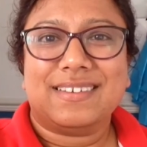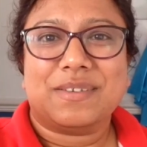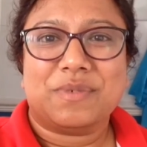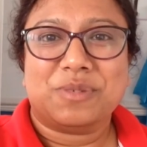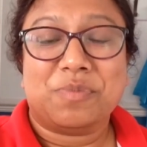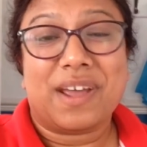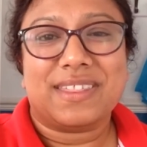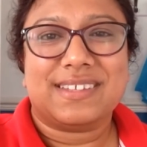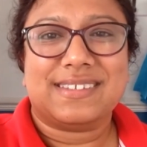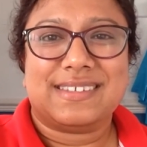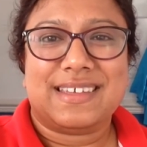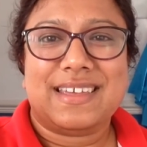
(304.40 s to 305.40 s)
it was by the
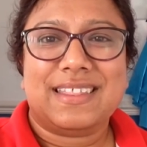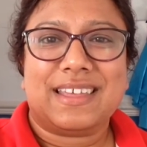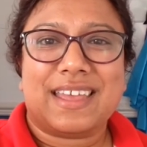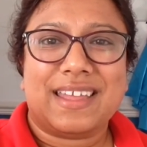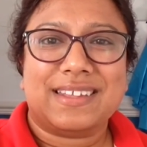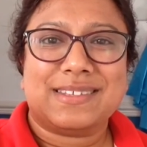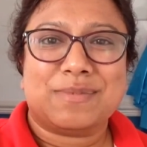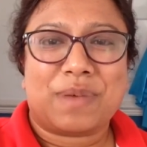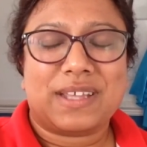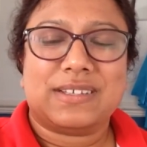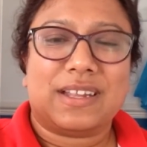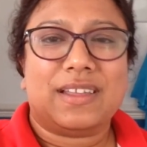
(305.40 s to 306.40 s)
sea. The kids
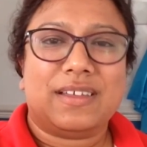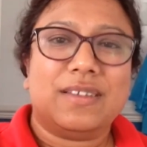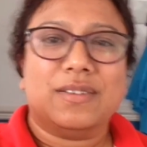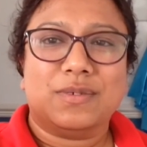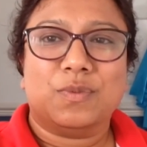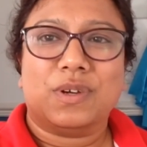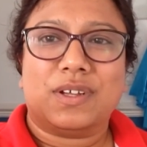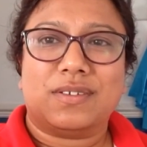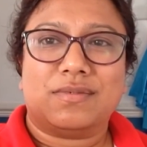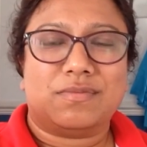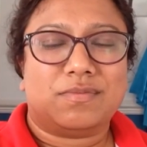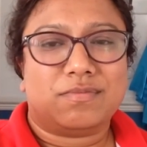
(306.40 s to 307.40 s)
basically were
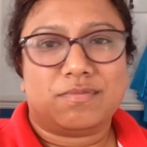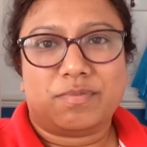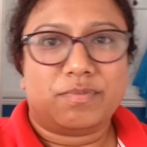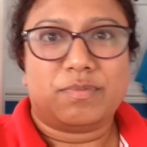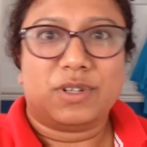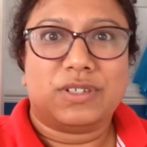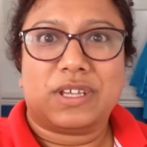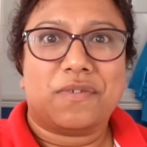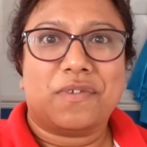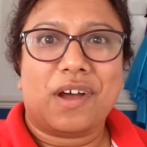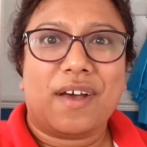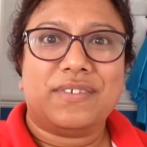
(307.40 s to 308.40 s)
building a
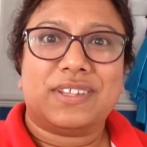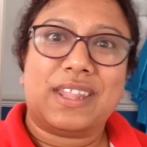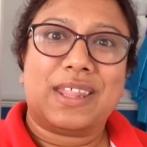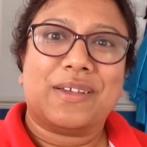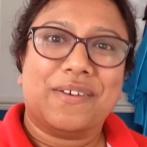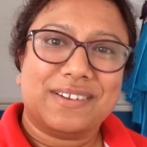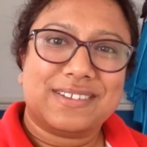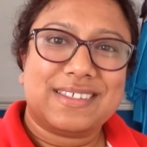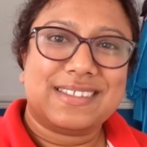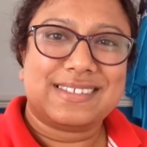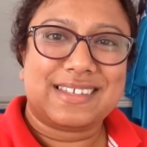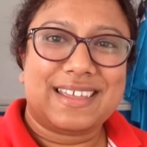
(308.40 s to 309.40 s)
raft and then they got into the
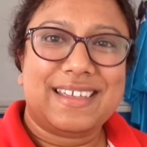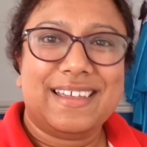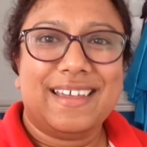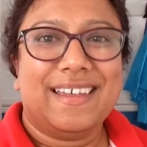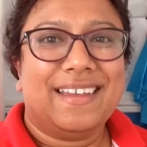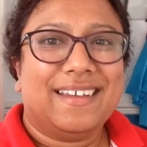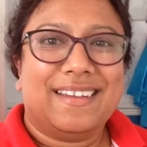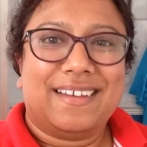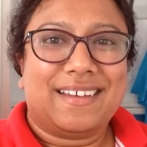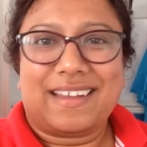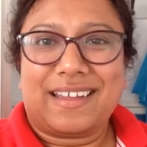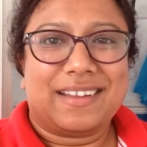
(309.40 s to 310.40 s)
sea,
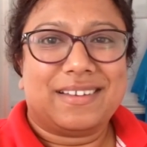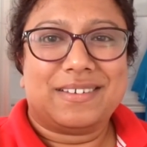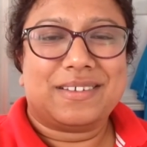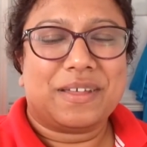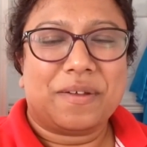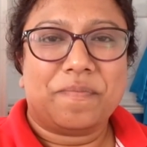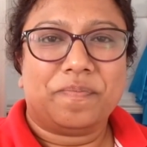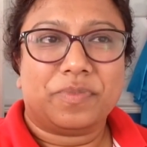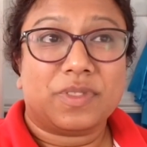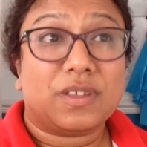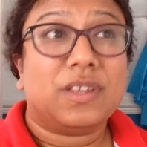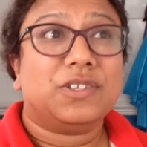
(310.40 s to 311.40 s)
and
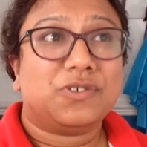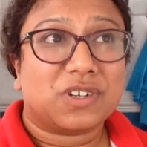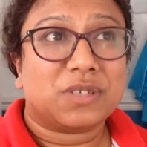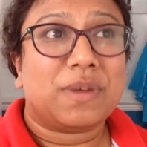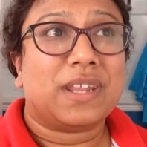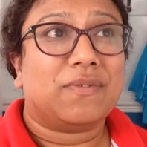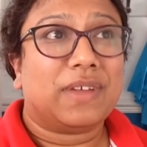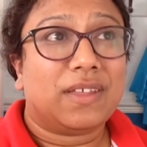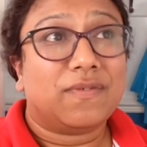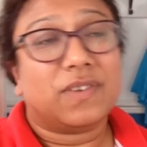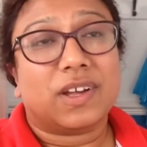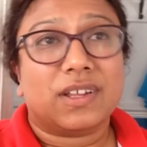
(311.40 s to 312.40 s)
the instructor made it really
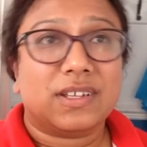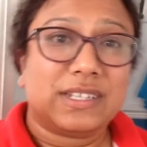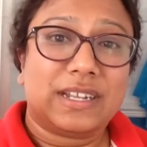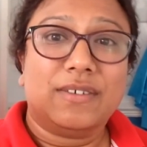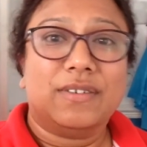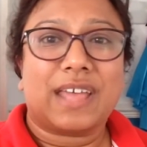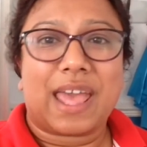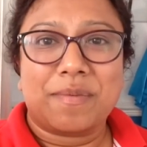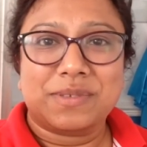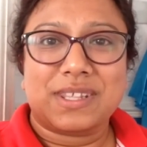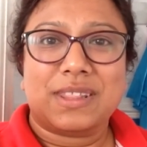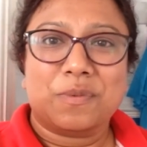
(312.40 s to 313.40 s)
fun and did little
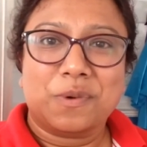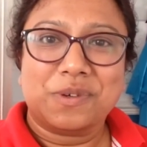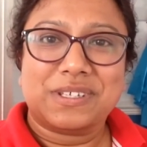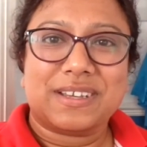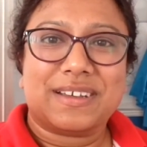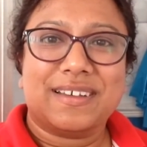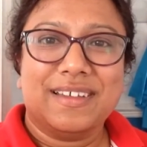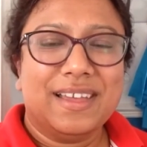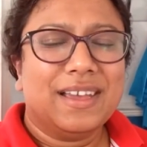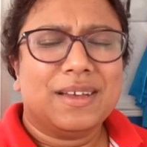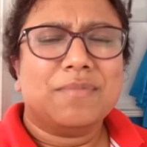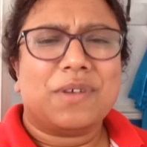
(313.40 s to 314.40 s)
games in the water.
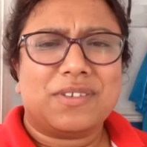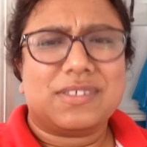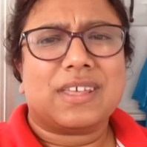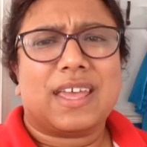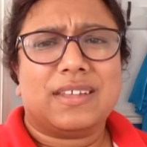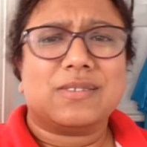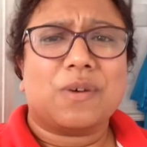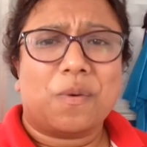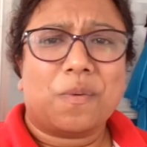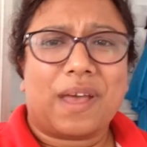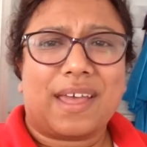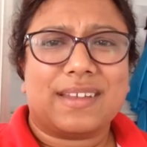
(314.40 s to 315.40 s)
Most of the kids got
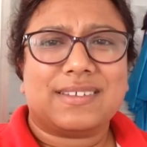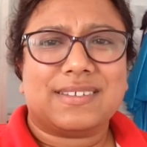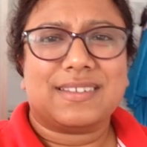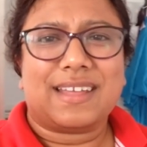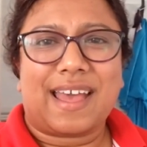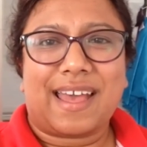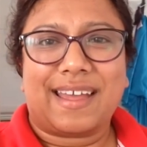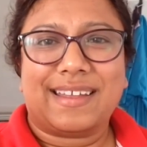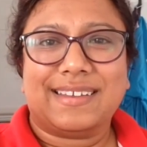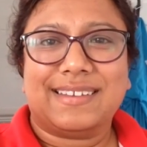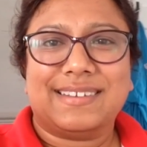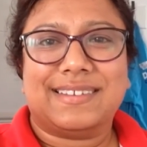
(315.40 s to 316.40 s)
wet,
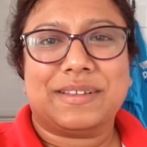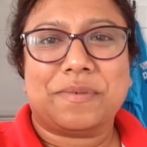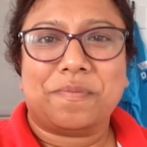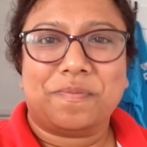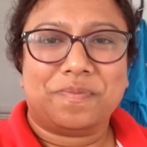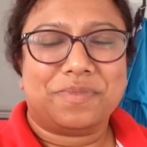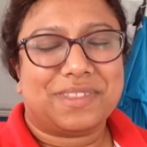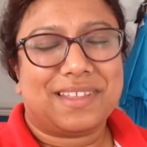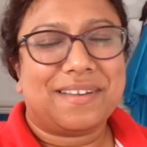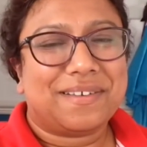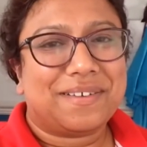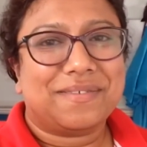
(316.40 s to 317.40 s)
and
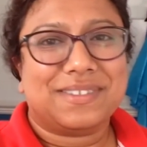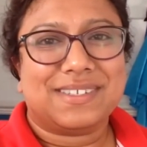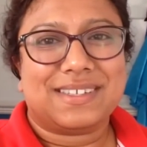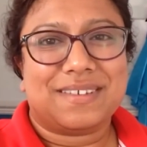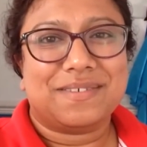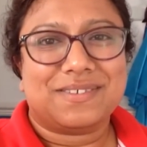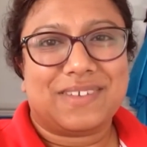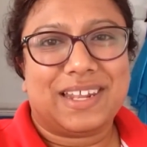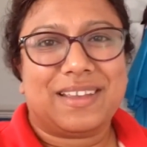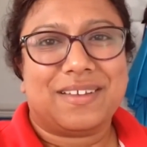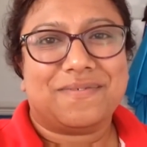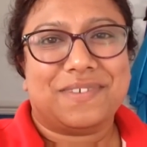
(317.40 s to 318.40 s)
no, it was really
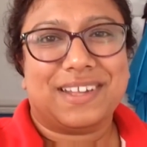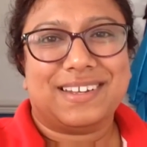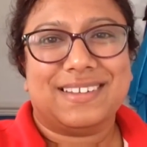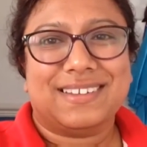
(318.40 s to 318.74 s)
good fun.